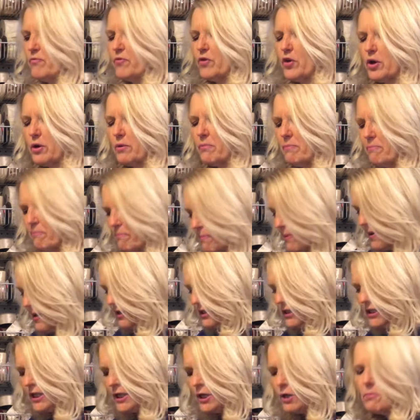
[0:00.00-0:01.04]
a
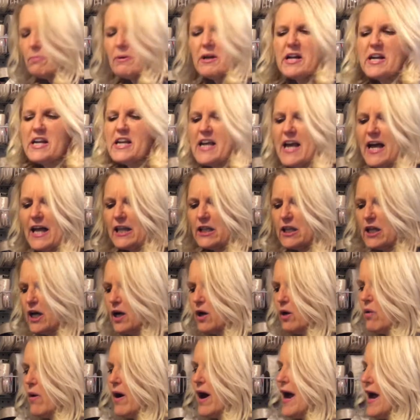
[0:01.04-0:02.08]
little bit of
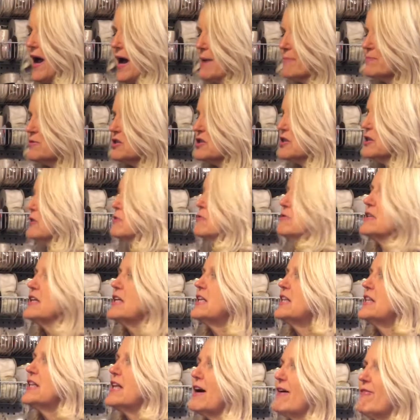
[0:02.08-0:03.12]
yellow. I absolutely
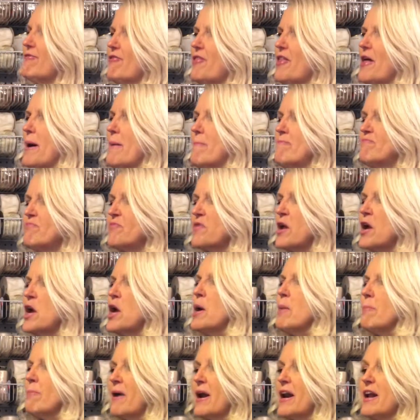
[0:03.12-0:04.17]
love them.
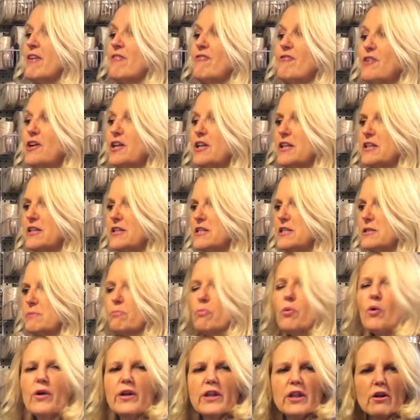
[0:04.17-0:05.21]
But I feel at this
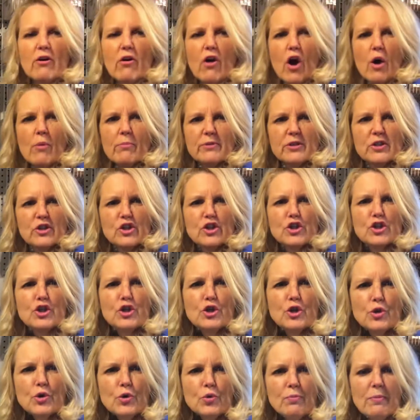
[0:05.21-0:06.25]
point they're almost
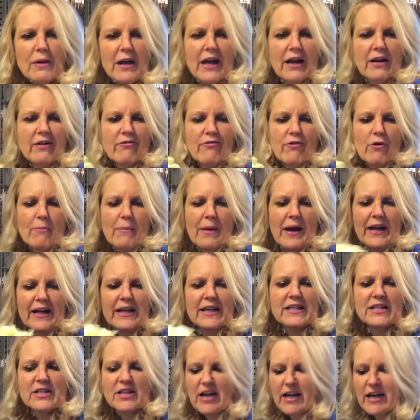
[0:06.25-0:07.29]
too big for my
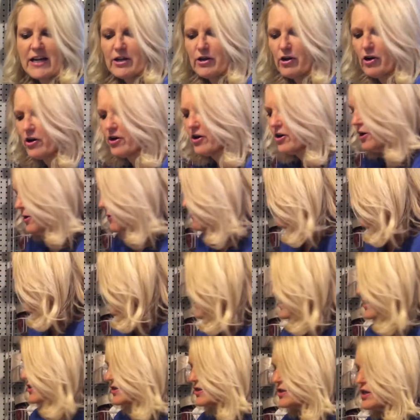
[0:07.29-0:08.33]
container.
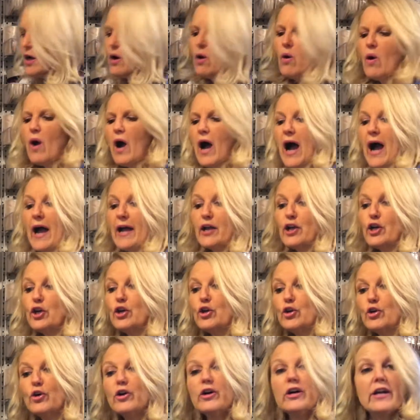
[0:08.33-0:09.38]
So I
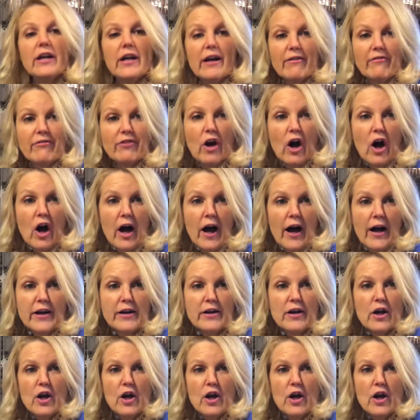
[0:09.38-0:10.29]
could have gone